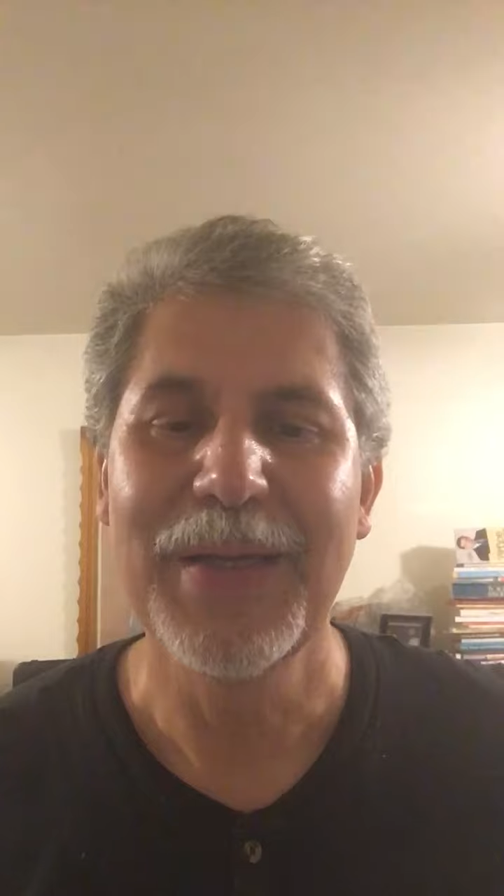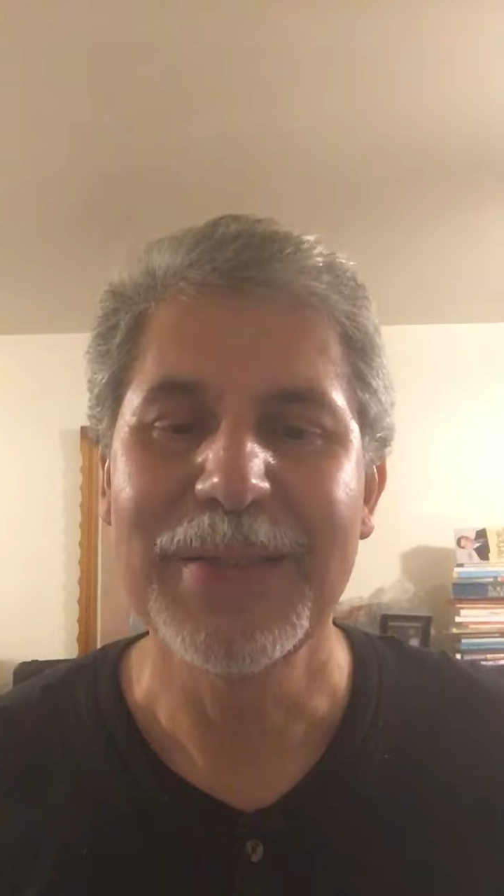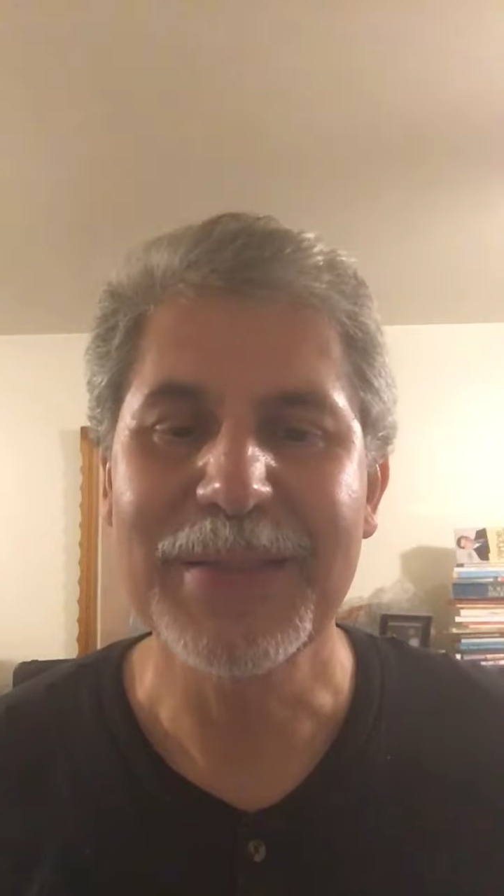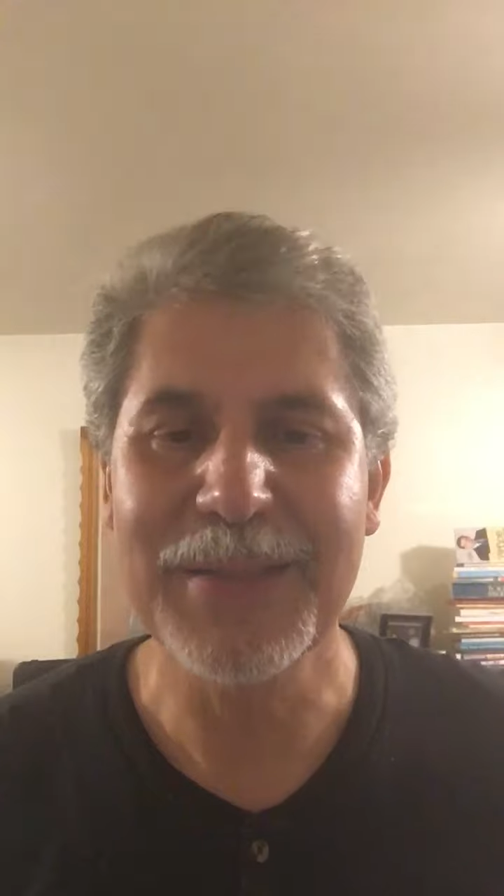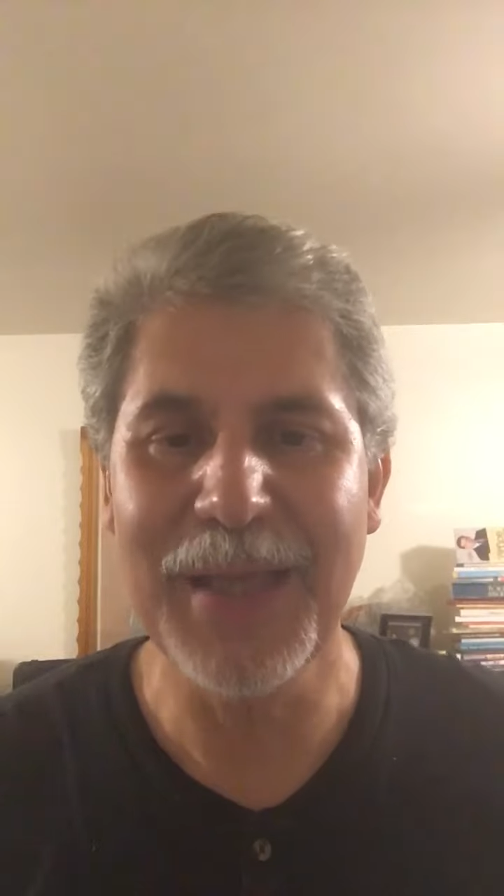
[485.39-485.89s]

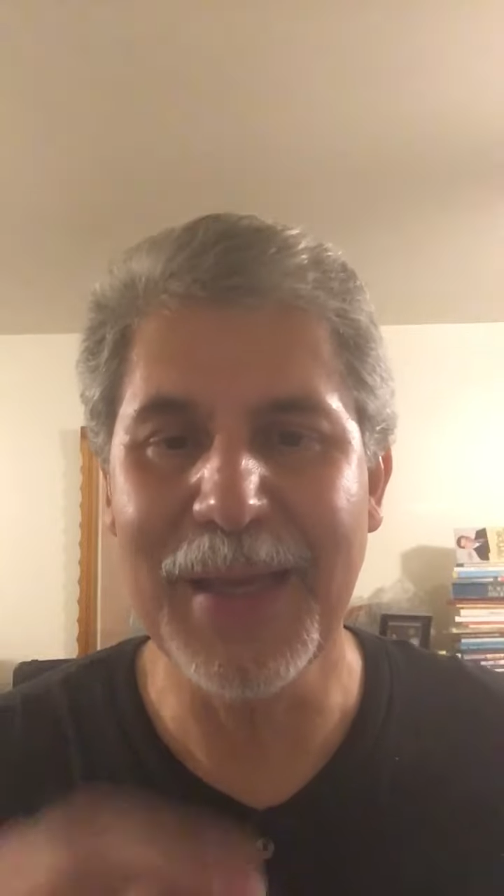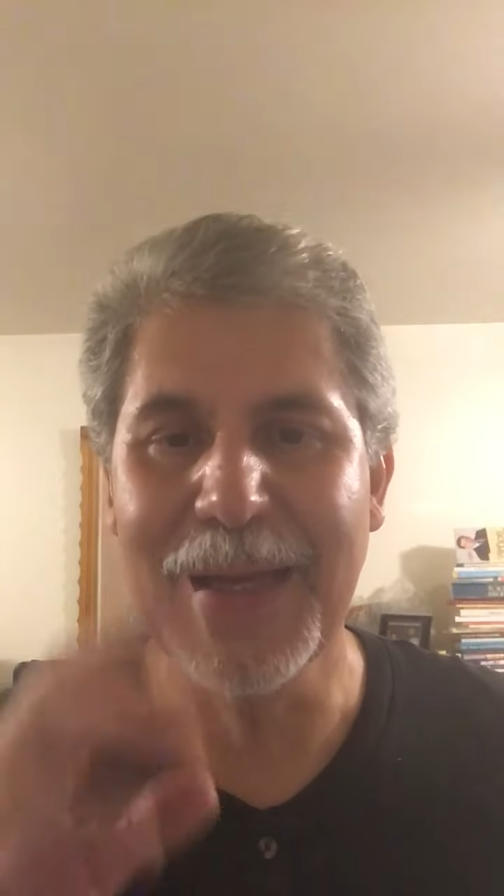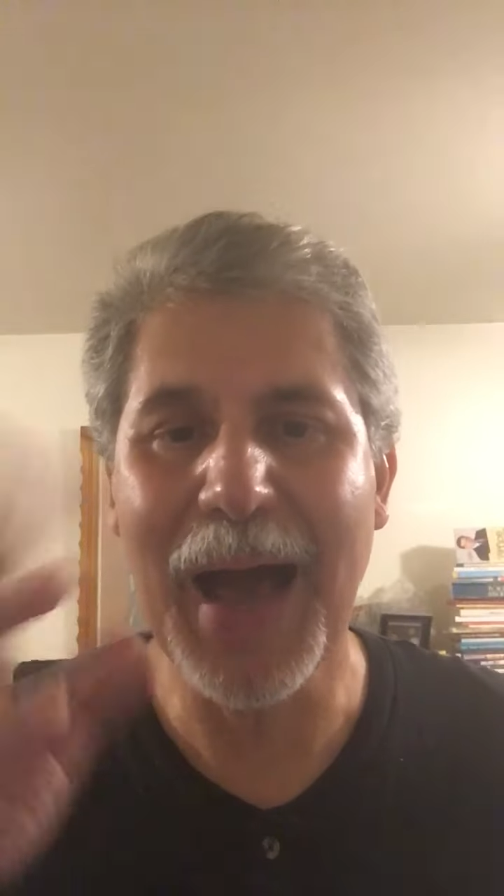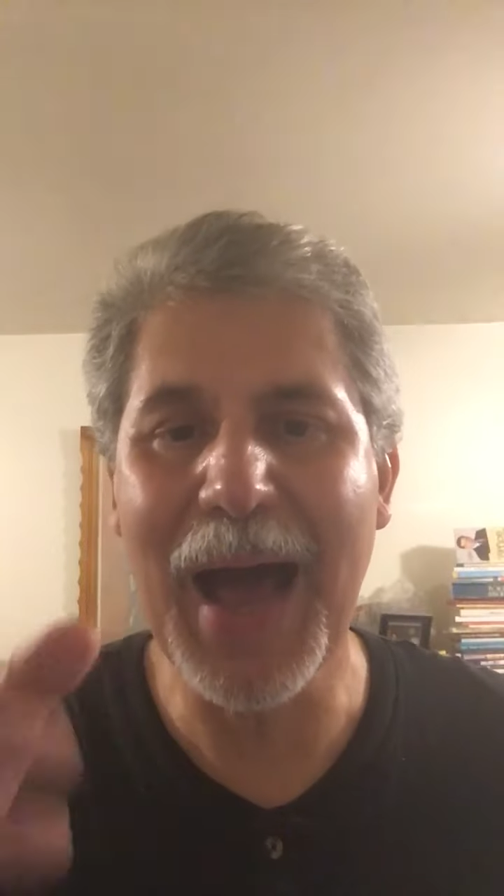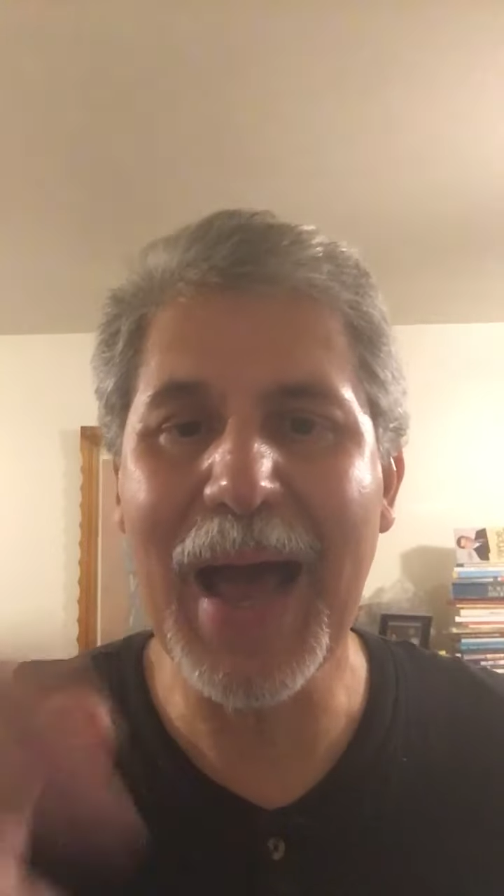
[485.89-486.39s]
saying
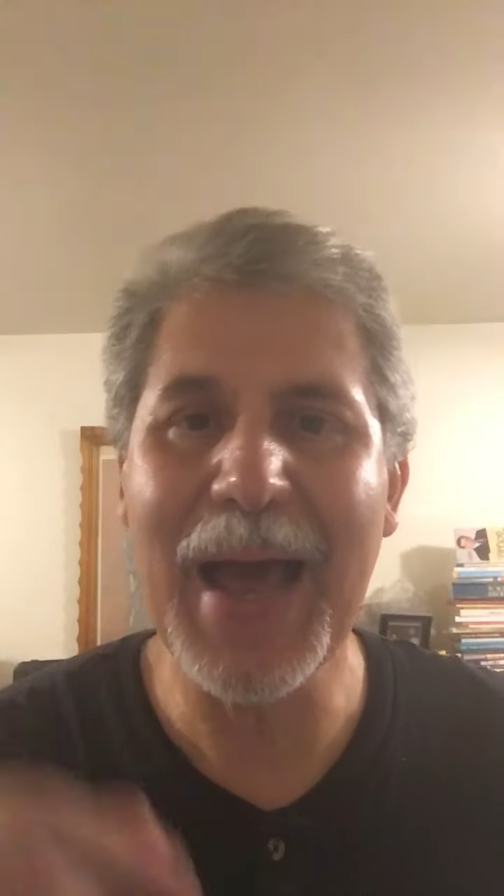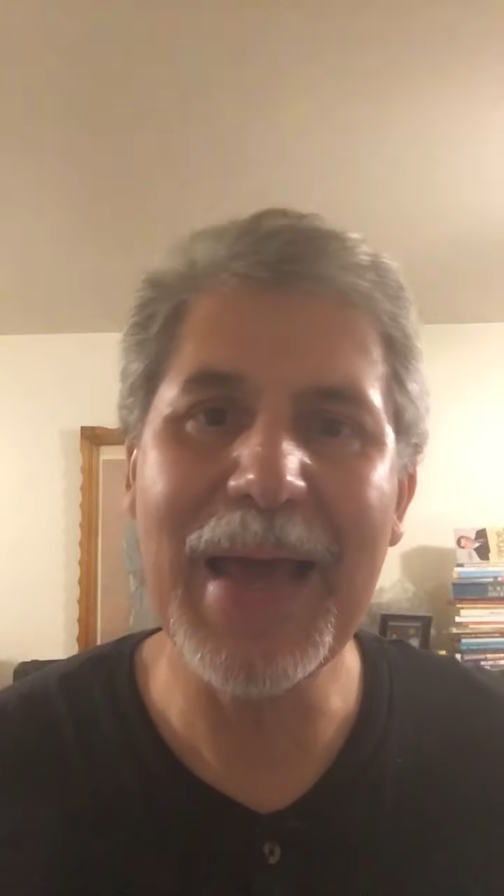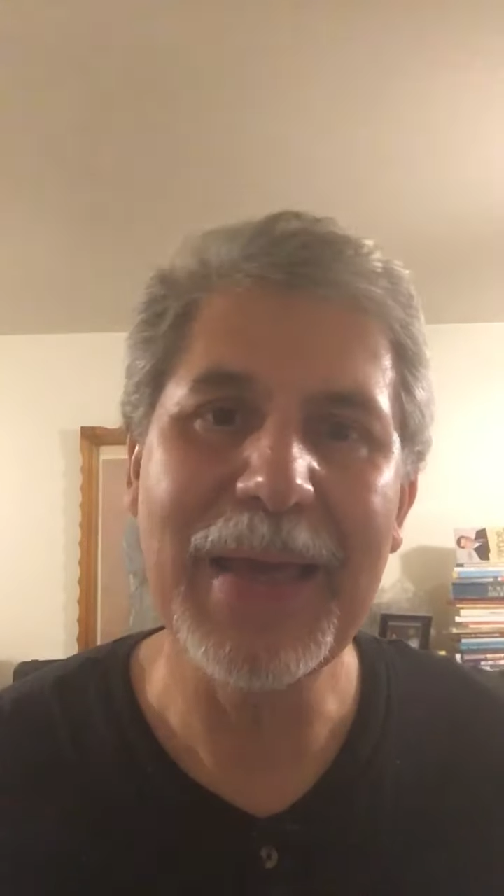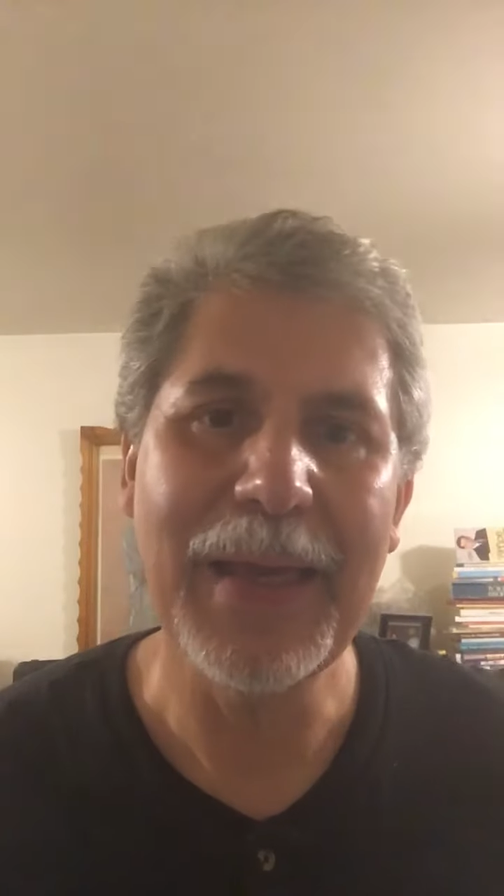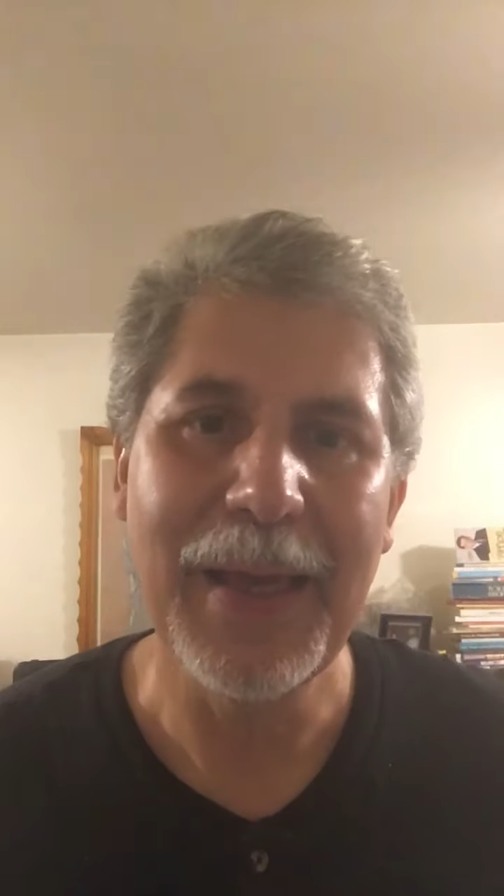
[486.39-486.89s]
hi,